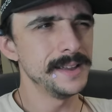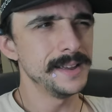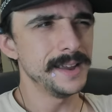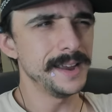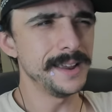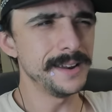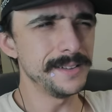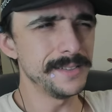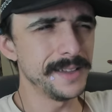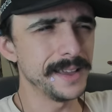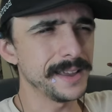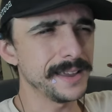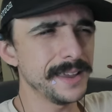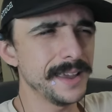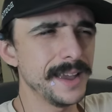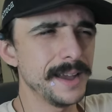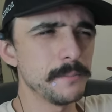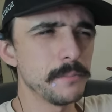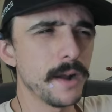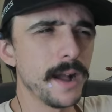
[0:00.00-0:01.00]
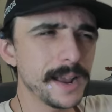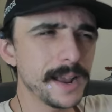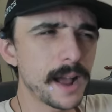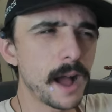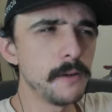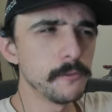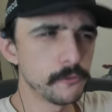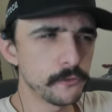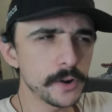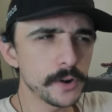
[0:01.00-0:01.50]
And they're like, yeah, bro, I,
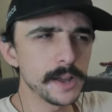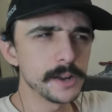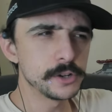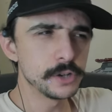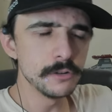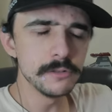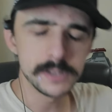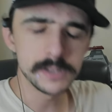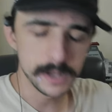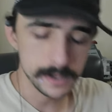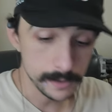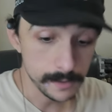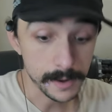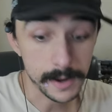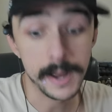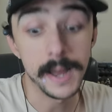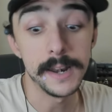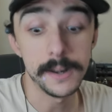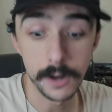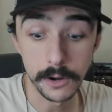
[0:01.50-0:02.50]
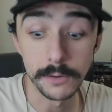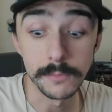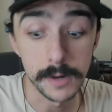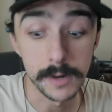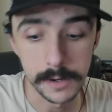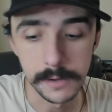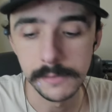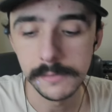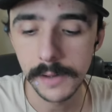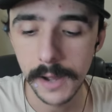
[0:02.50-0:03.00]
am free on Tuesday. And you're like, I know,
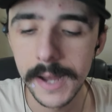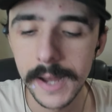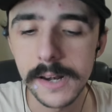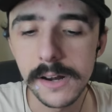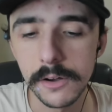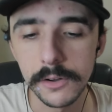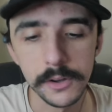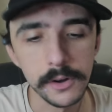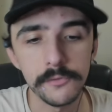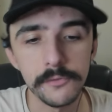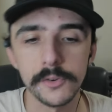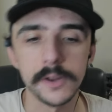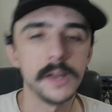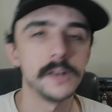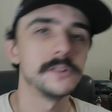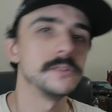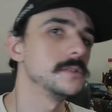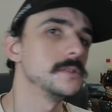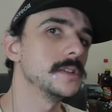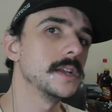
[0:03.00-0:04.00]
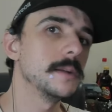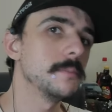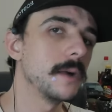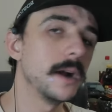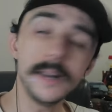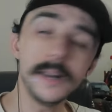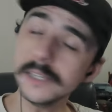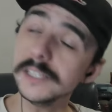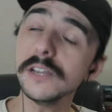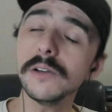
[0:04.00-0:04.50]
bro, I know you're free on Tuesday, bro.
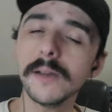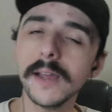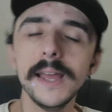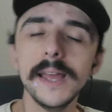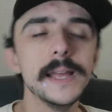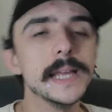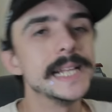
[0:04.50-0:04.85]
And it's okay.